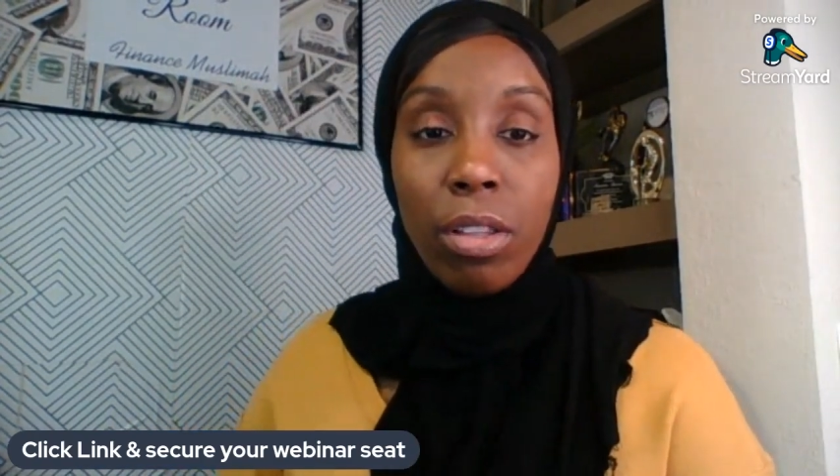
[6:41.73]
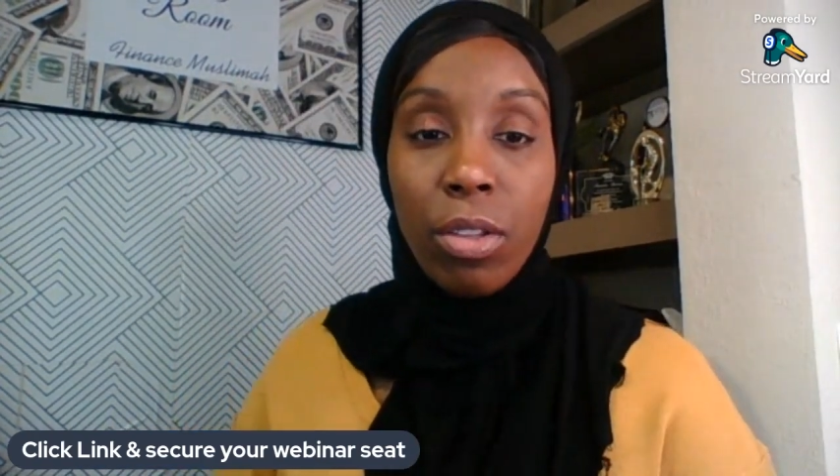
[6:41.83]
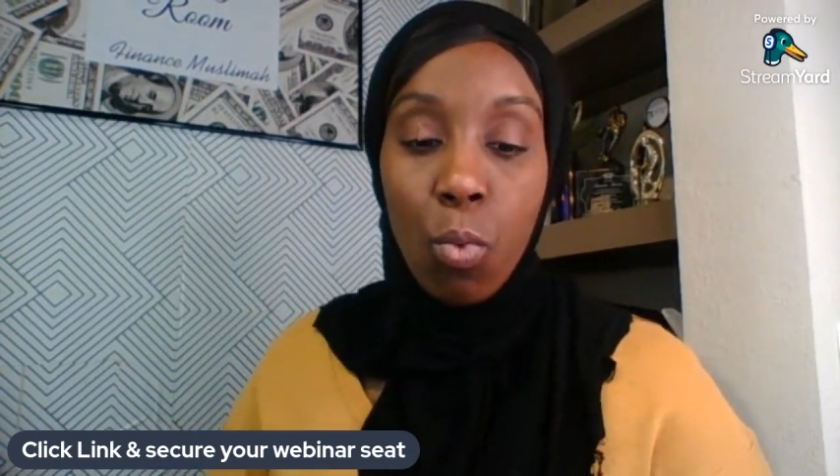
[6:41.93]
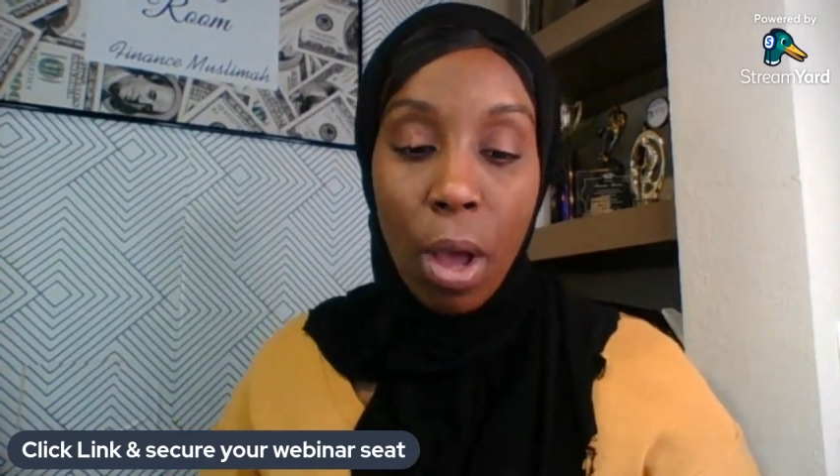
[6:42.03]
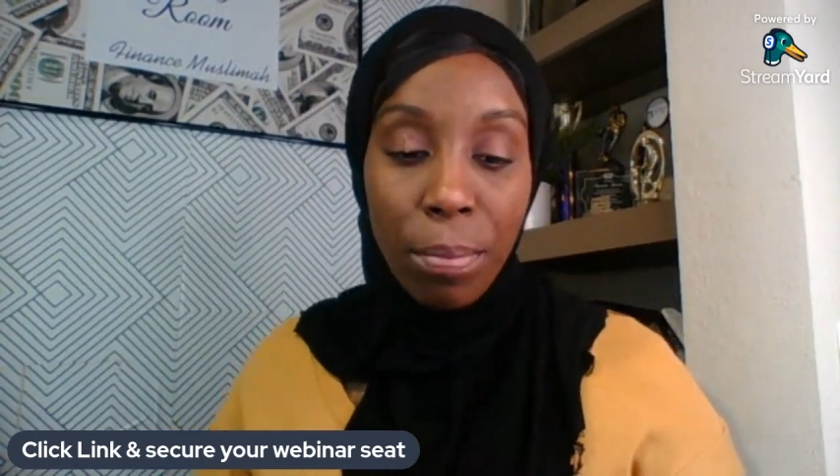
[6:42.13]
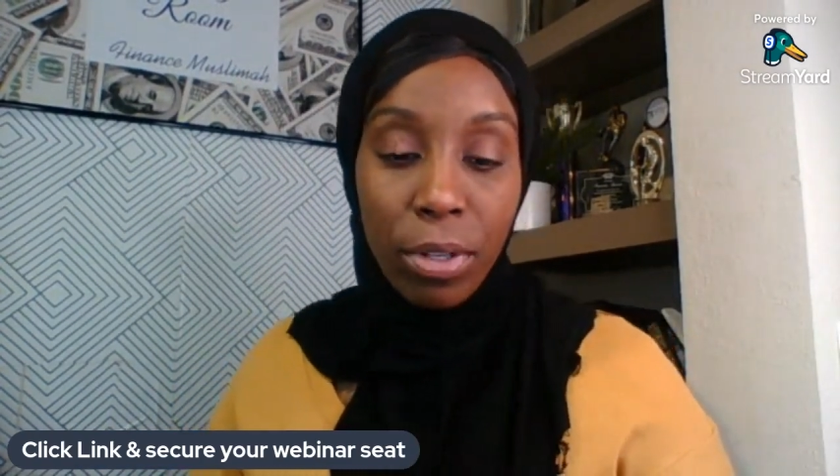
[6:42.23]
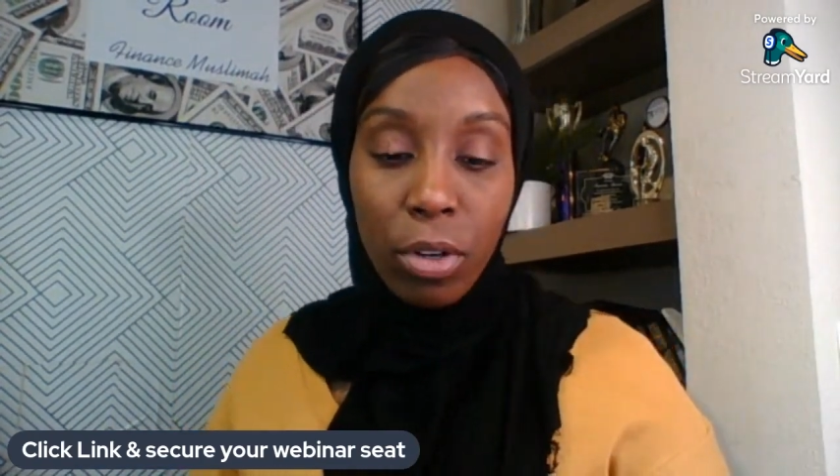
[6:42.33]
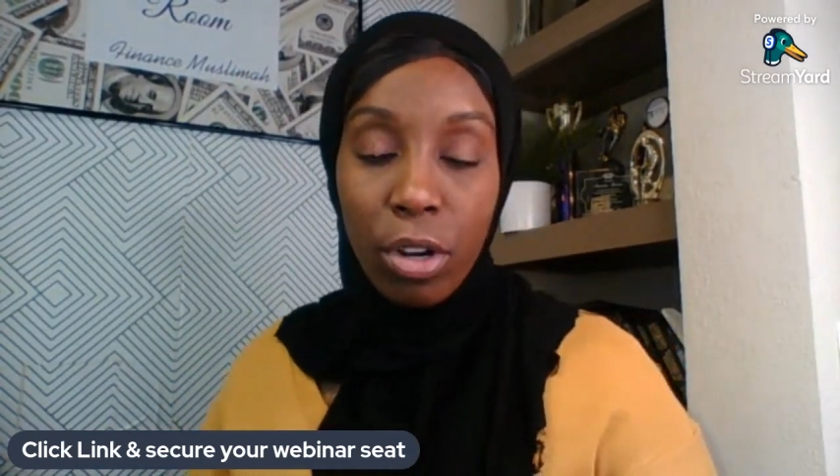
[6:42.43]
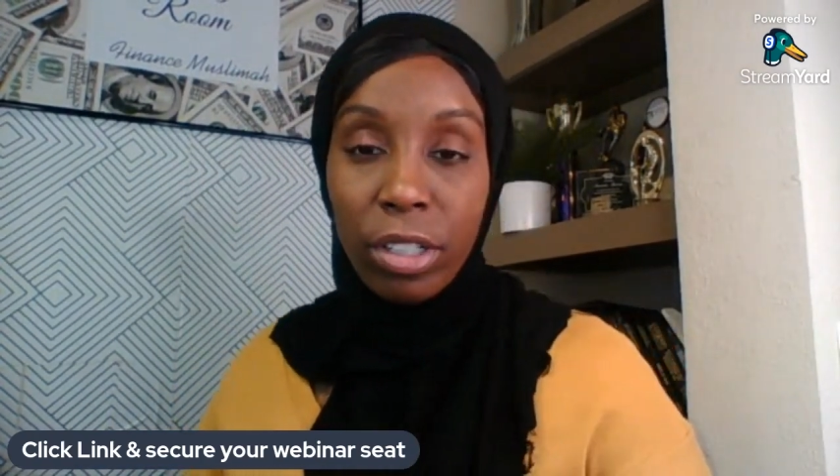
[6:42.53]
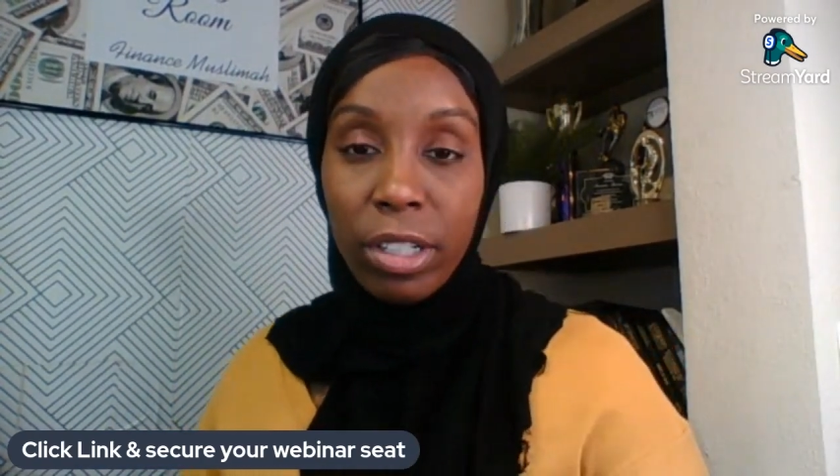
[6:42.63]
the
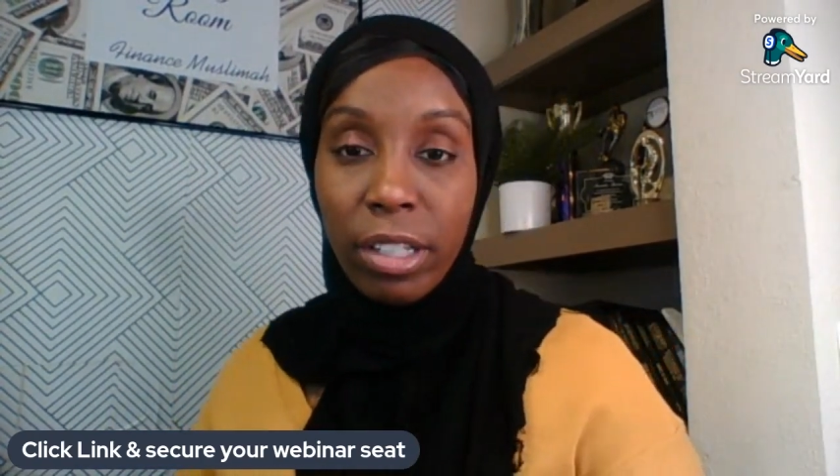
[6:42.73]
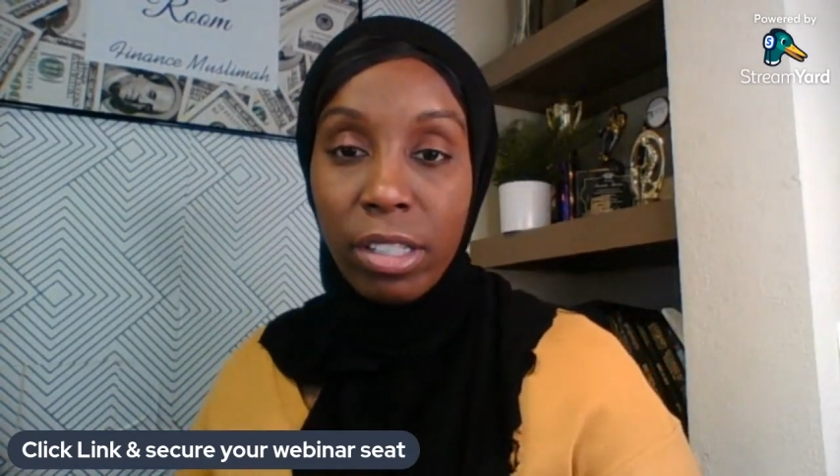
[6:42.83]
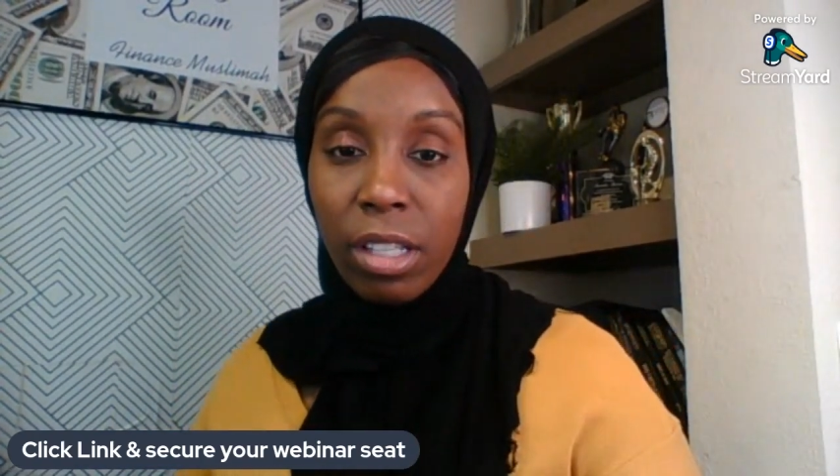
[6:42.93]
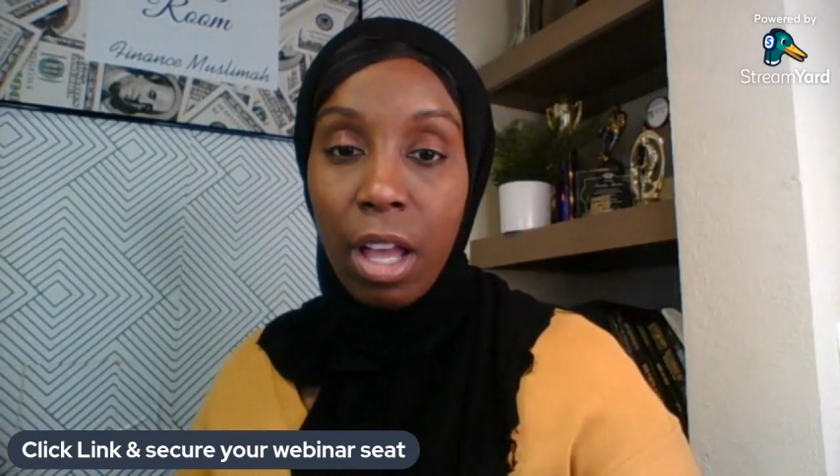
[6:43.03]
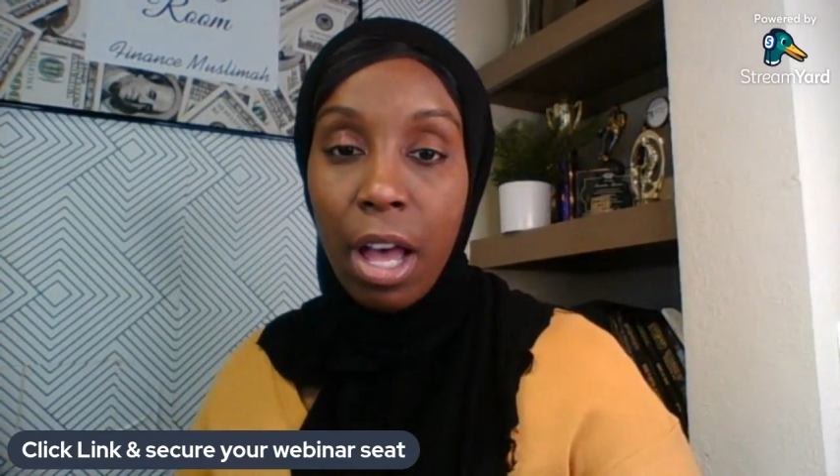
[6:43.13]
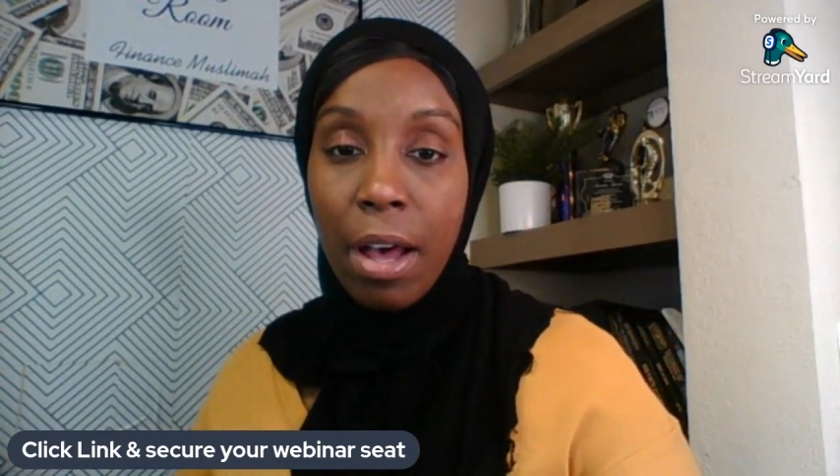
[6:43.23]
webinar link to